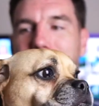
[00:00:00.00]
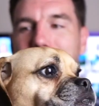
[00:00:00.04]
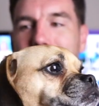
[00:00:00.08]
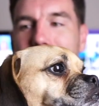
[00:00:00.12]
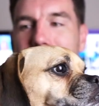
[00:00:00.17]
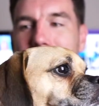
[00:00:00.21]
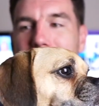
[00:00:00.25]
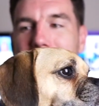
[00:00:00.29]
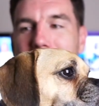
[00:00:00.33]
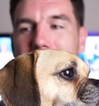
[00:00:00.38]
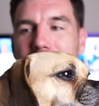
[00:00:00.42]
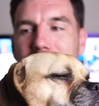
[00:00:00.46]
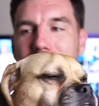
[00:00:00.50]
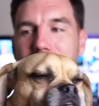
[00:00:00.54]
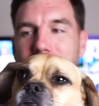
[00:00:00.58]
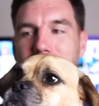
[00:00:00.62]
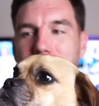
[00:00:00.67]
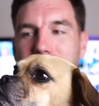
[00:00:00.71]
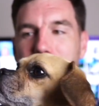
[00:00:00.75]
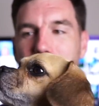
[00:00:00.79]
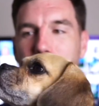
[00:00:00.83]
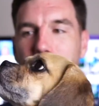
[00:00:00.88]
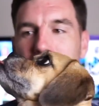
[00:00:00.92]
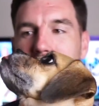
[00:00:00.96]
he is
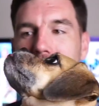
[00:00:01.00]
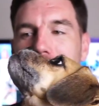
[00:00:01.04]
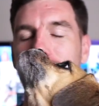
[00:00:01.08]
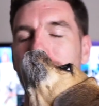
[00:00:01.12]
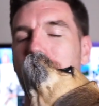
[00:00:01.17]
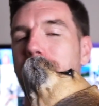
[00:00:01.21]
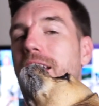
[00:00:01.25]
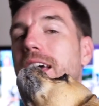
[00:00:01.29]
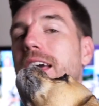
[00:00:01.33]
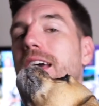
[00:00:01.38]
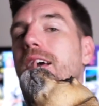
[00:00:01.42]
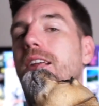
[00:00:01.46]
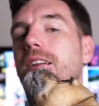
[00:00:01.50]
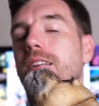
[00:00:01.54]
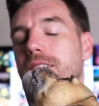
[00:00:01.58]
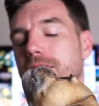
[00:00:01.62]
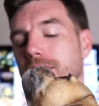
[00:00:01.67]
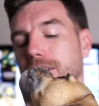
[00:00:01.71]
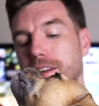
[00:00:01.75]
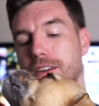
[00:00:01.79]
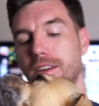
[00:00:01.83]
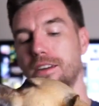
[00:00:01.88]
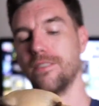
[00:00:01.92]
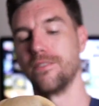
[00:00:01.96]
a big fan
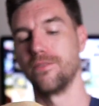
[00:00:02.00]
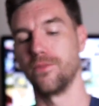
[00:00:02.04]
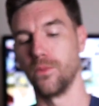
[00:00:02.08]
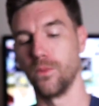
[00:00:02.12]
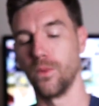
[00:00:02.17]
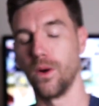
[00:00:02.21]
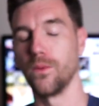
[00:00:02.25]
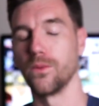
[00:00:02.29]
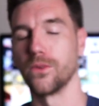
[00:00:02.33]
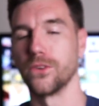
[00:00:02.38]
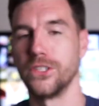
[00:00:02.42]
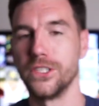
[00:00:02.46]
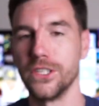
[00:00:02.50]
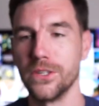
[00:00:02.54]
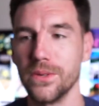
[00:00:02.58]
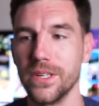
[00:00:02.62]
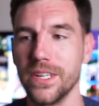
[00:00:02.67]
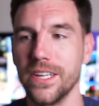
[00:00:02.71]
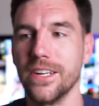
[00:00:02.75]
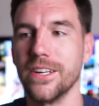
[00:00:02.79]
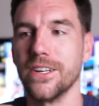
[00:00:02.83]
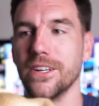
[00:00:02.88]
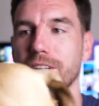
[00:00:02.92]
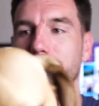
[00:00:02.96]
of what we're doing
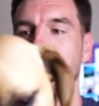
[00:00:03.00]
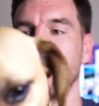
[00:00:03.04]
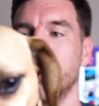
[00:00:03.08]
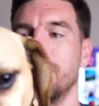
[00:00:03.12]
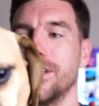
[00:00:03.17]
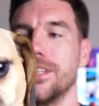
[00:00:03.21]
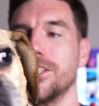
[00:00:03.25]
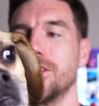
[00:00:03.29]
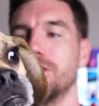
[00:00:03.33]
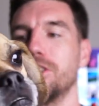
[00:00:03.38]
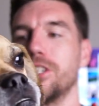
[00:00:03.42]
here on the